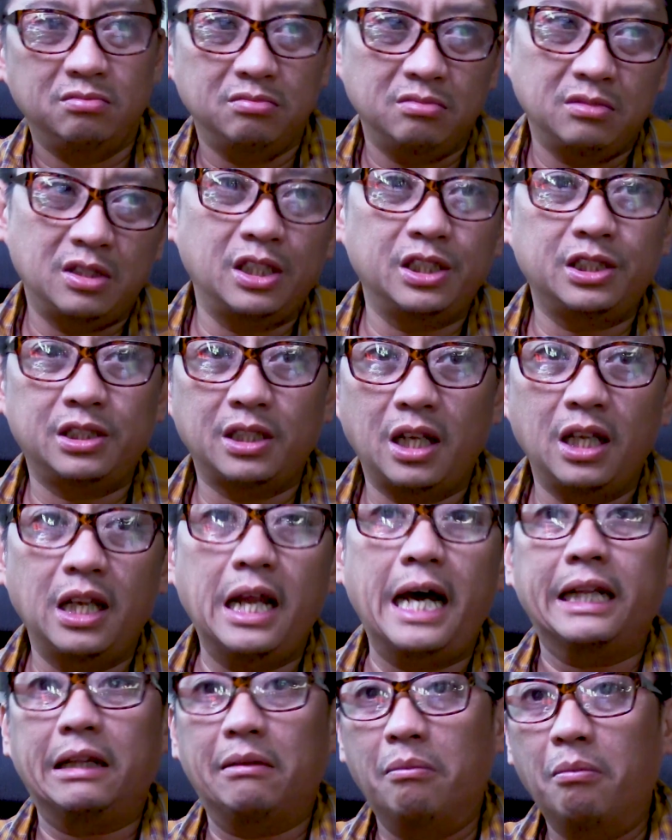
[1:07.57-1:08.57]
There's a
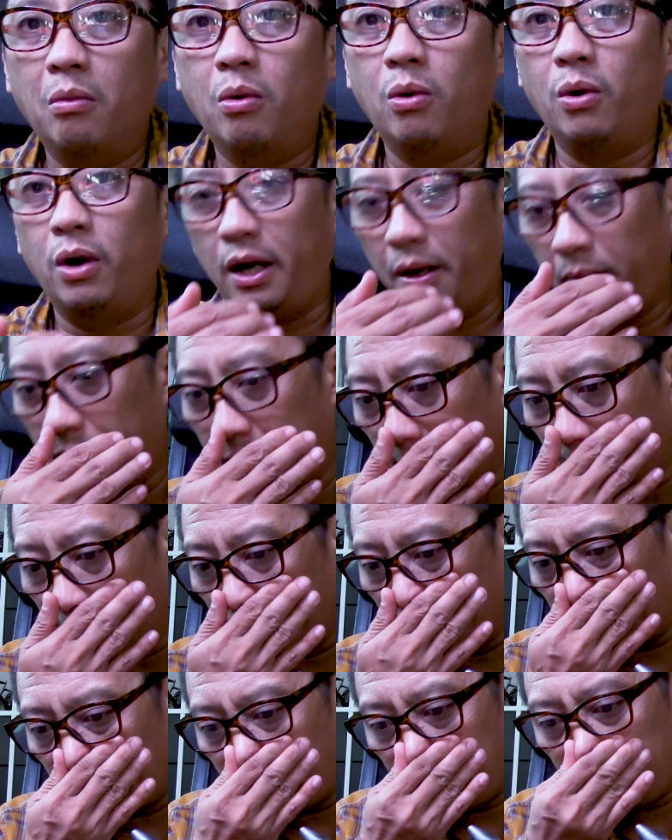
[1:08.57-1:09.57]
lot more, but
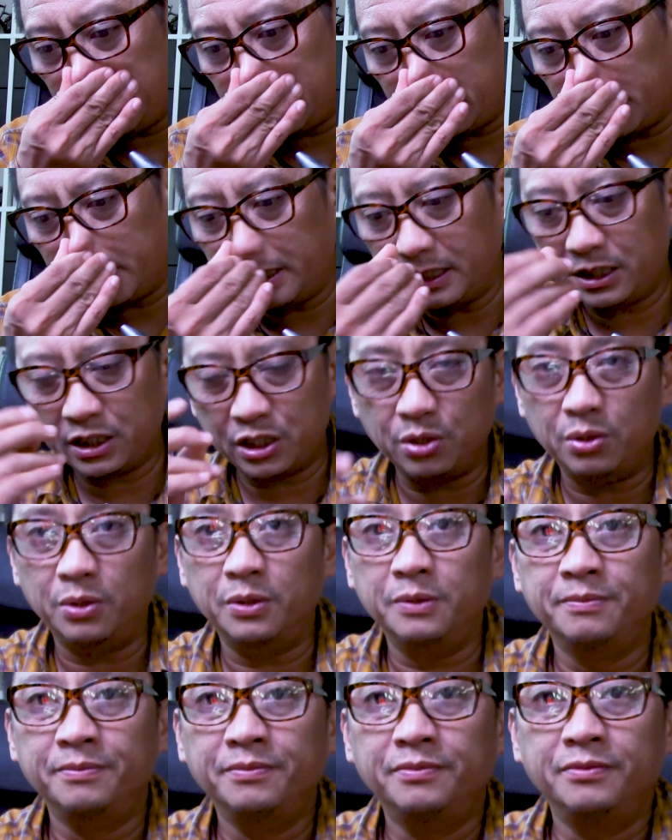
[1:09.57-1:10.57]
these are the
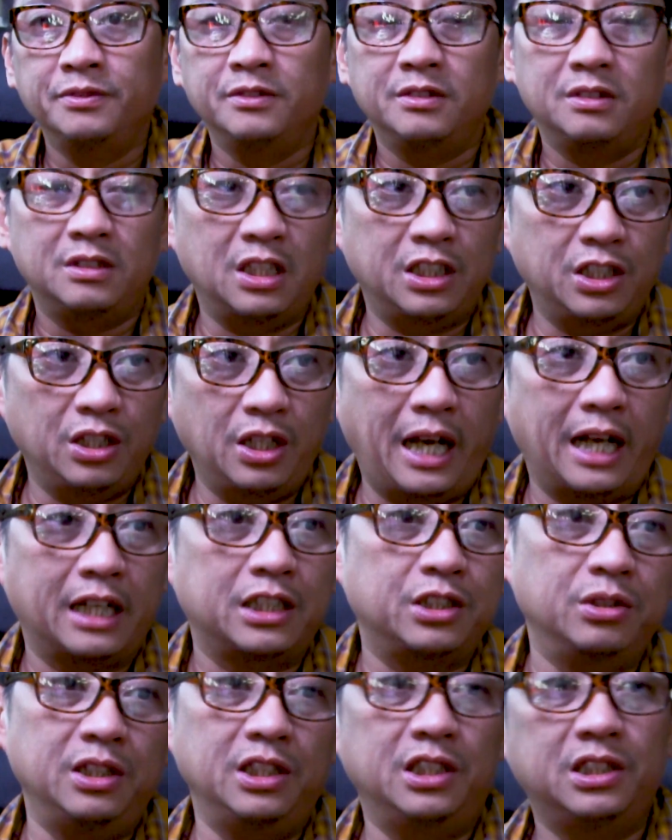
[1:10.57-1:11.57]
two that you
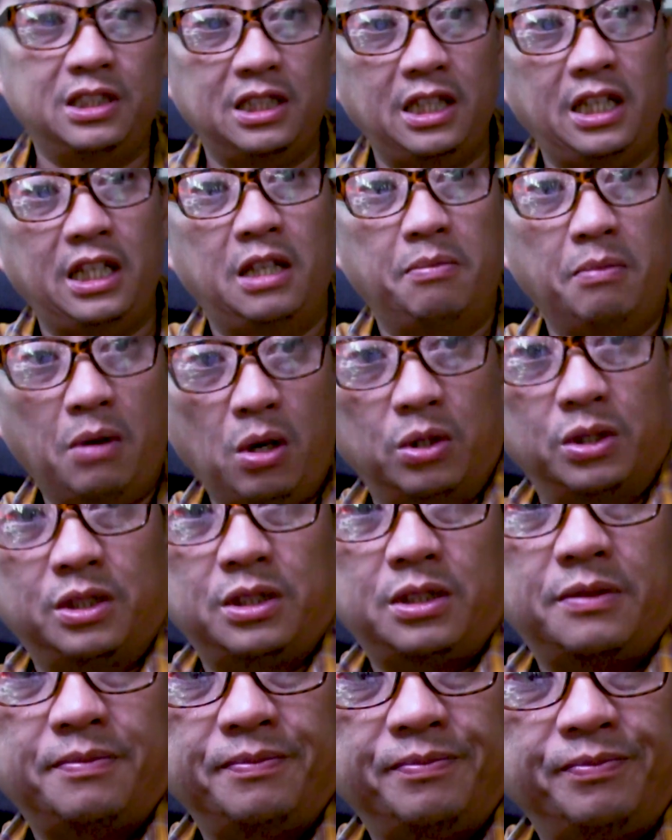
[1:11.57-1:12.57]
actually see the
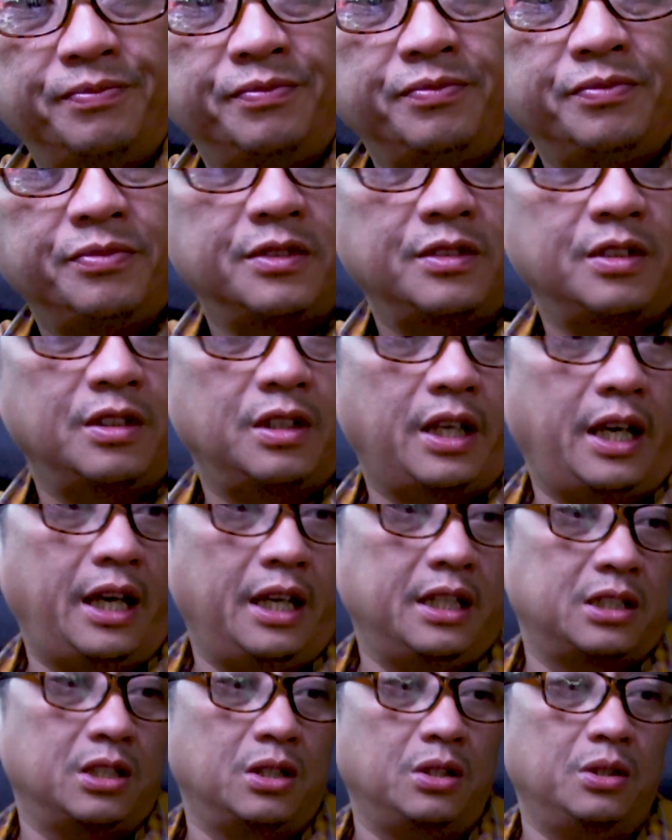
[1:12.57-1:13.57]
most.
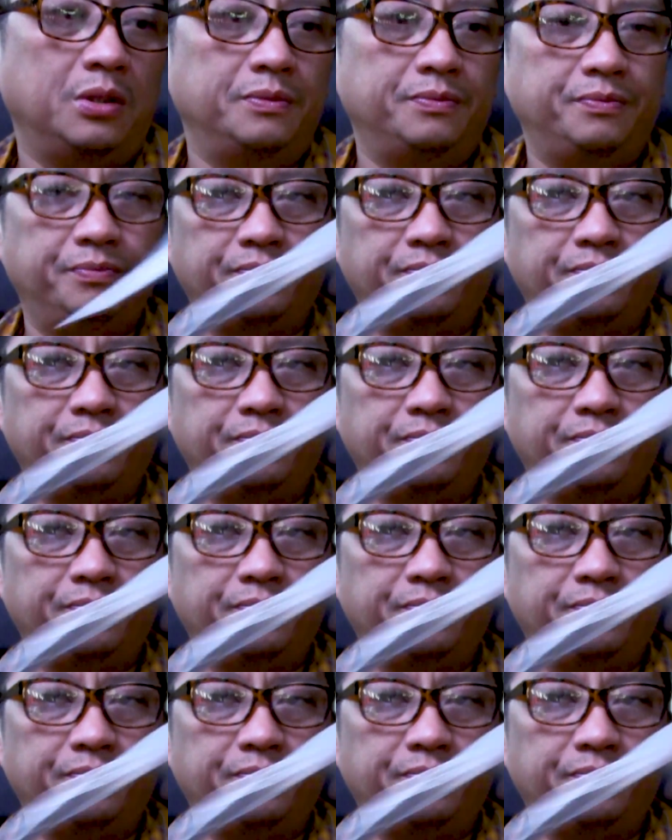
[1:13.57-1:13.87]
Okay, so